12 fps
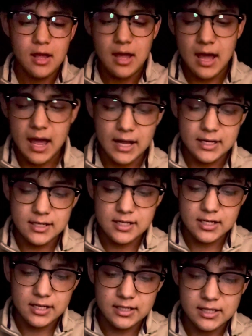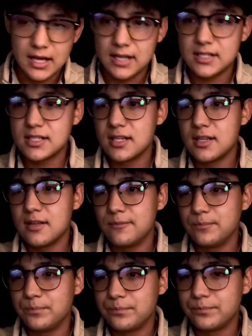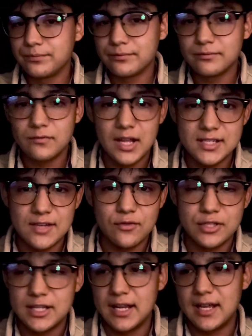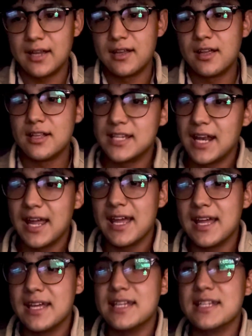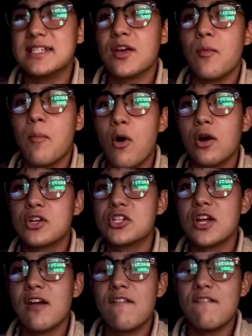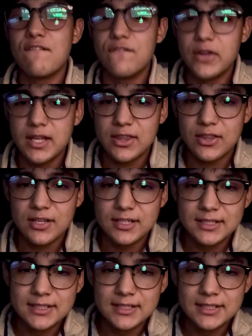And yes, that's it for today. Today is March 5th.